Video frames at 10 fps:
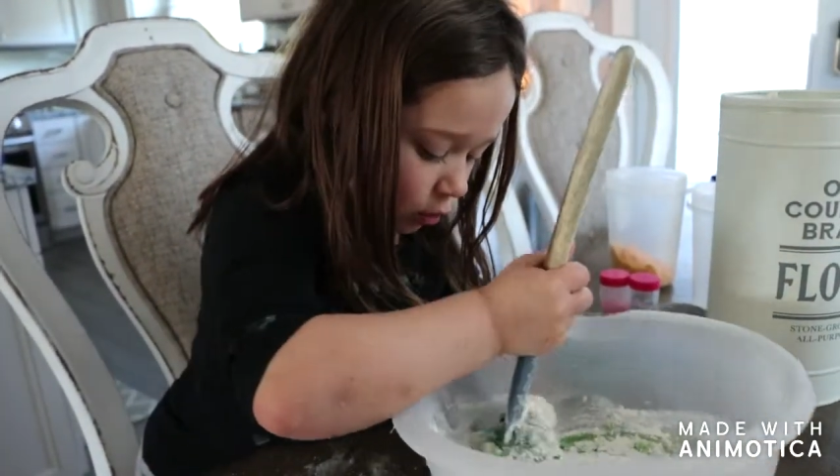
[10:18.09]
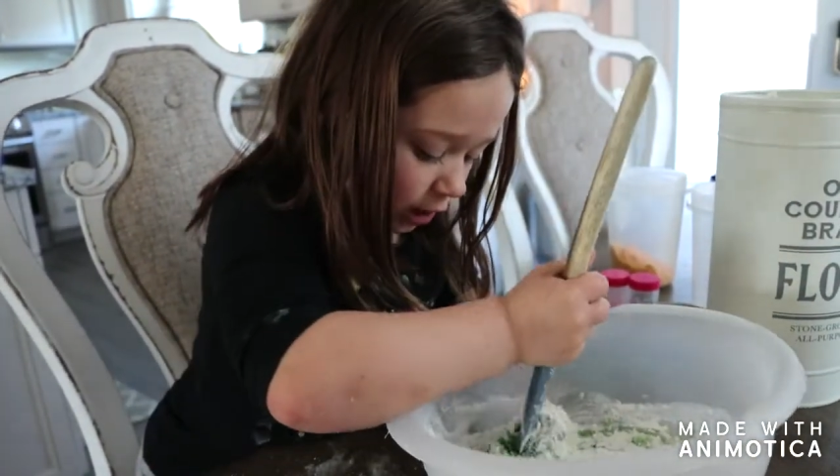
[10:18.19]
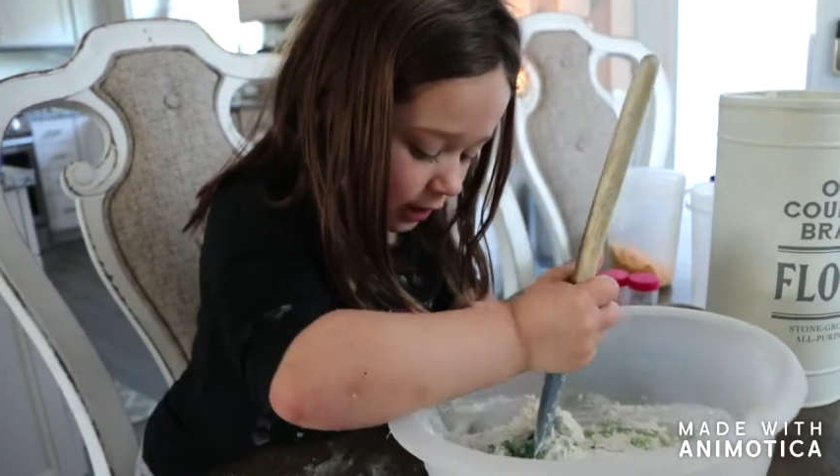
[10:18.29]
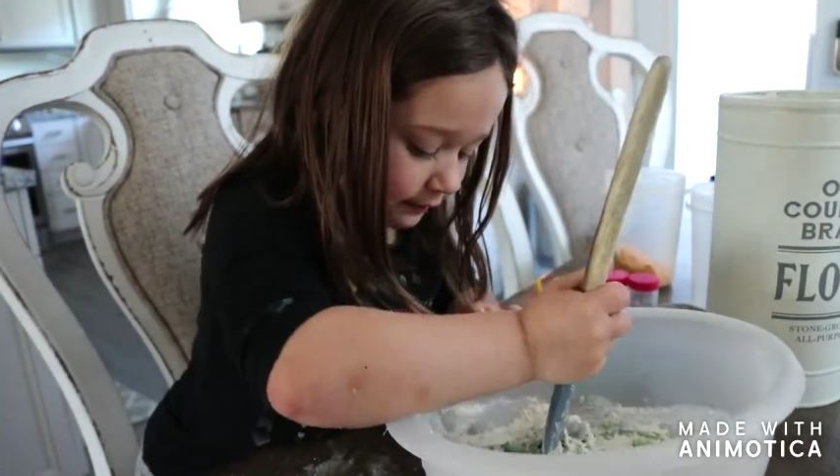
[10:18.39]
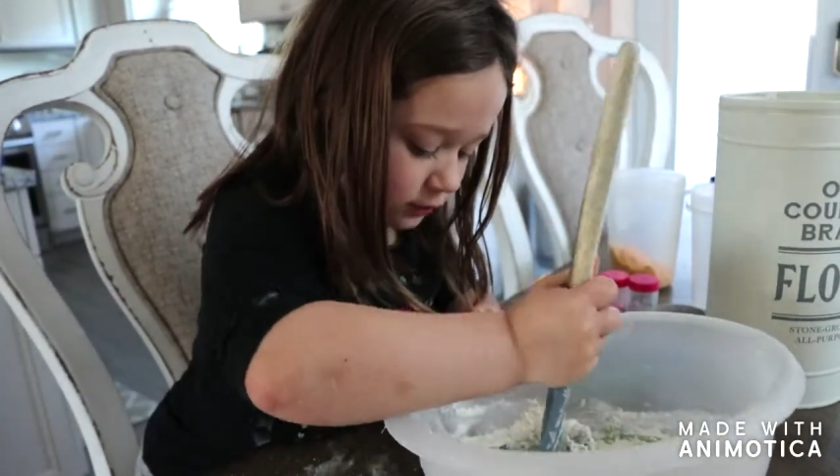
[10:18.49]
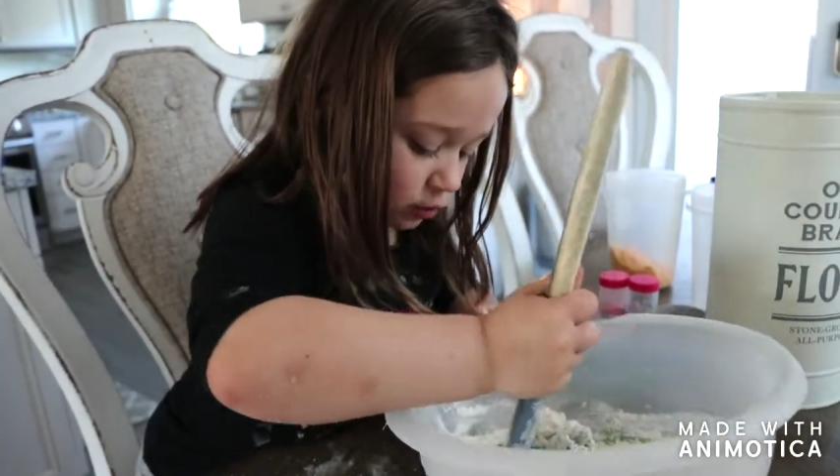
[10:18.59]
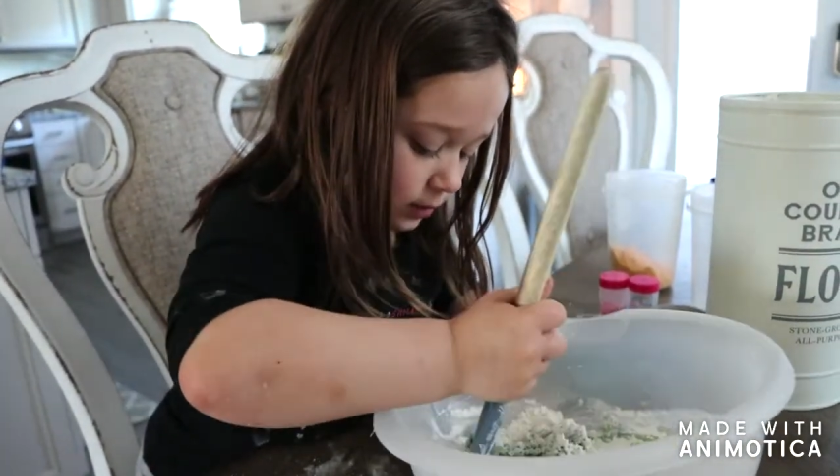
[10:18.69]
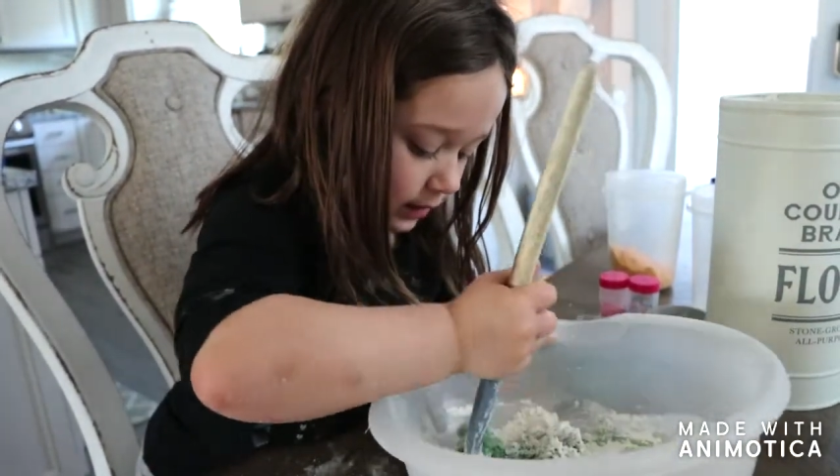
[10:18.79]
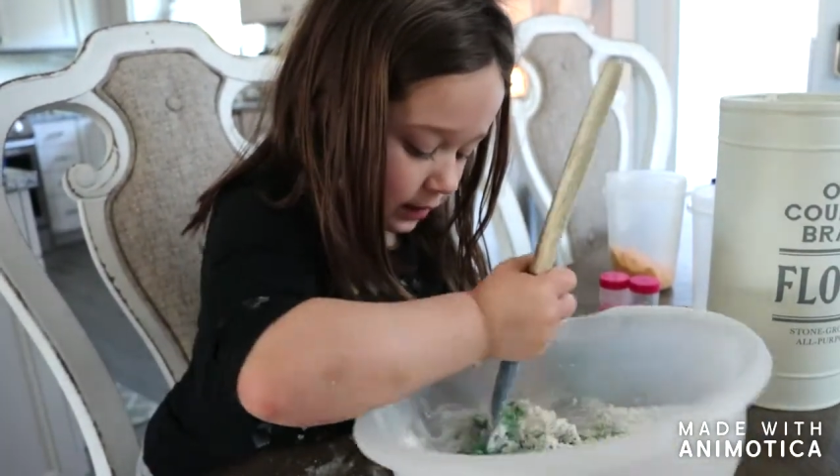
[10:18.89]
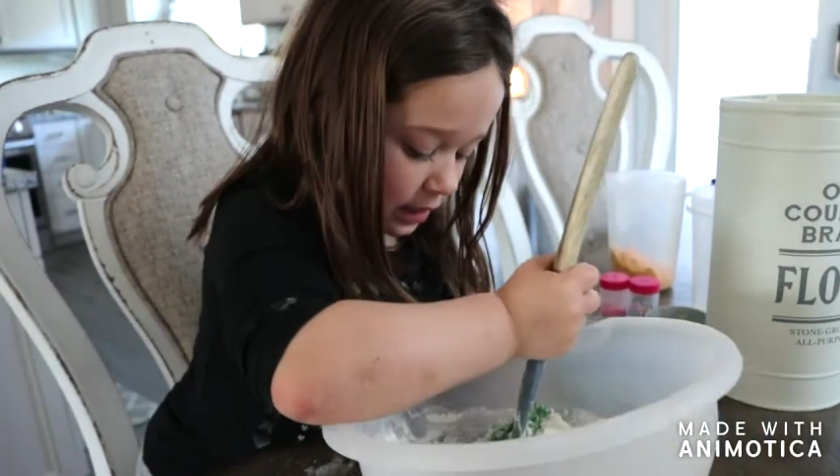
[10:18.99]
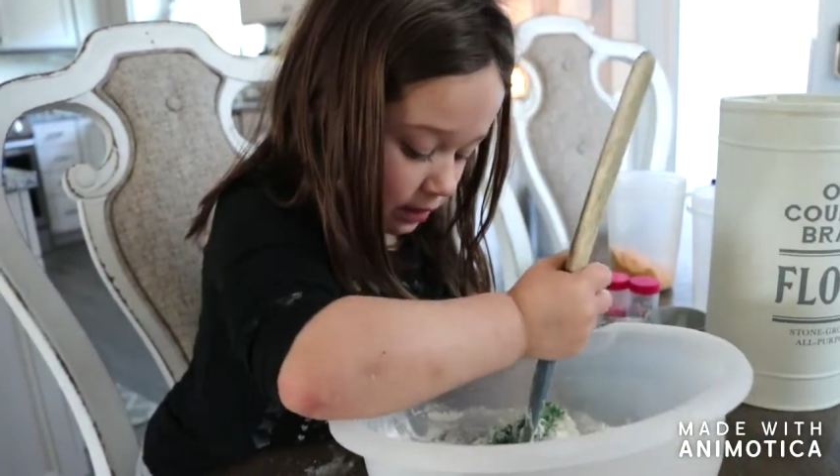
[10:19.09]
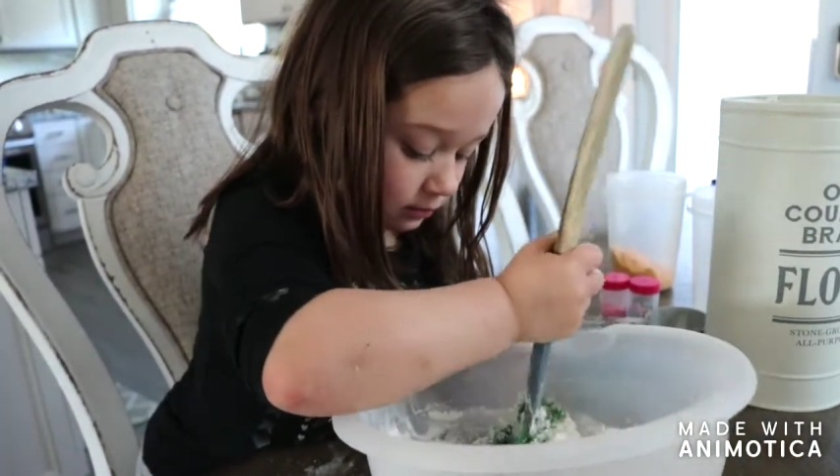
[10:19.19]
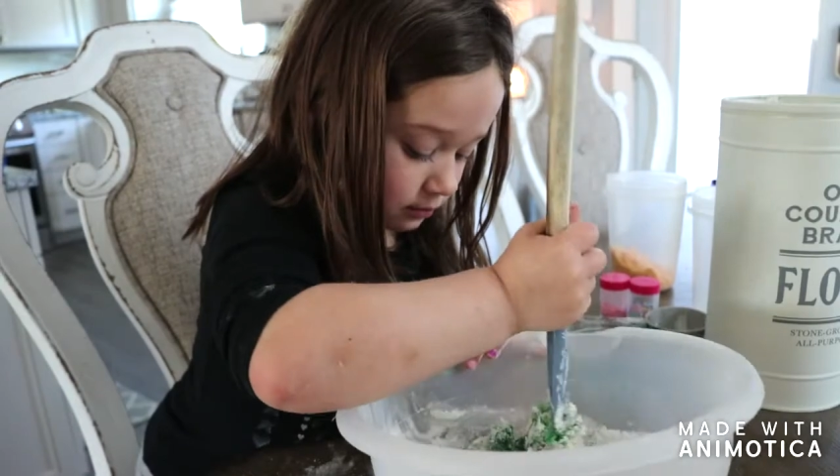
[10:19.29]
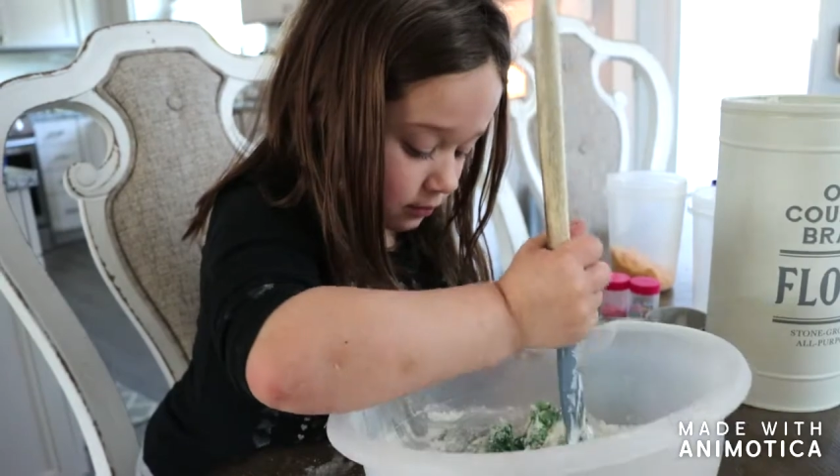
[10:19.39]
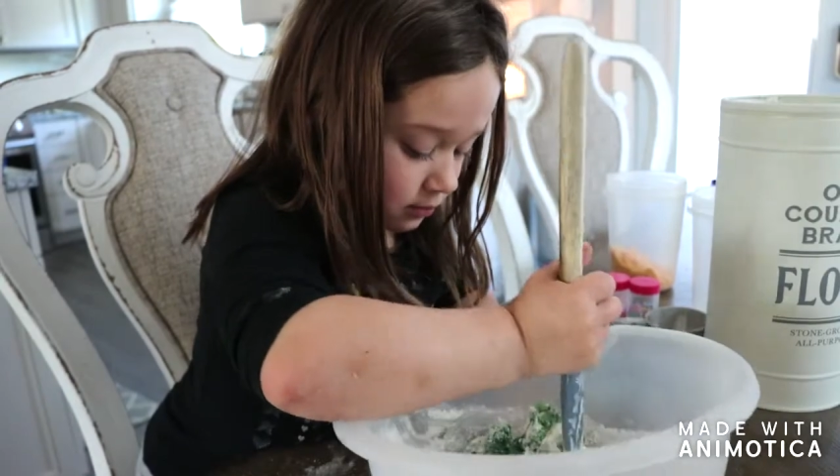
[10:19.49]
work of doing them.